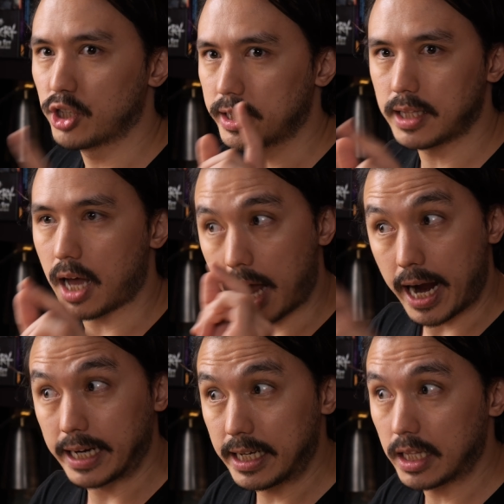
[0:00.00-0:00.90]
just the
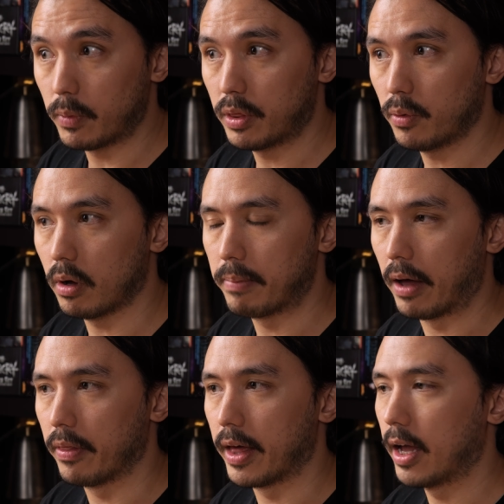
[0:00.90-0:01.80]
idea that we thought
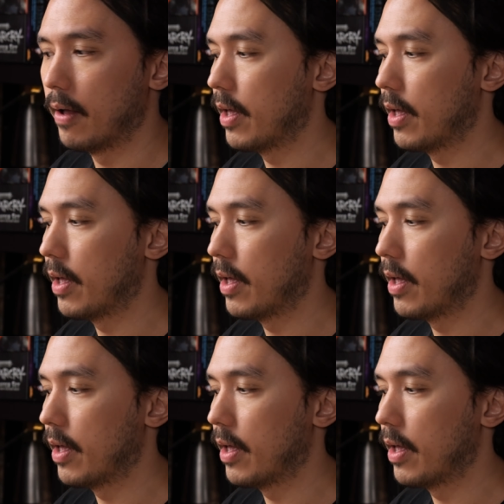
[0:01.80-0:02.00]
about there